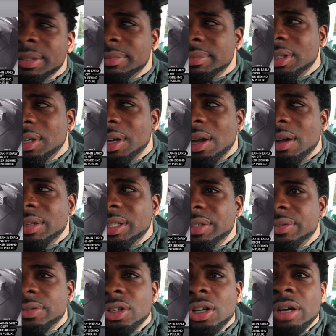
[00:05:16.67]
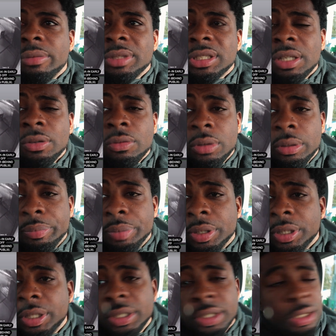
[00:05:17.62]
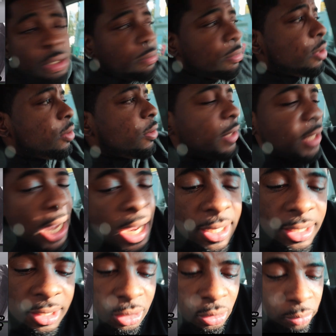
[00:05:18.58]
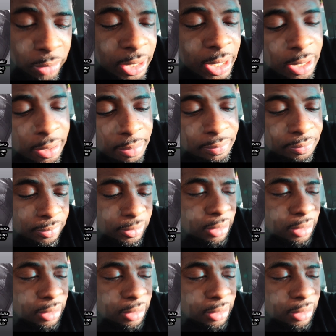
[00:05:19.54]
Bro, I don't even know how much I want to put in there, bro. Gas done went up.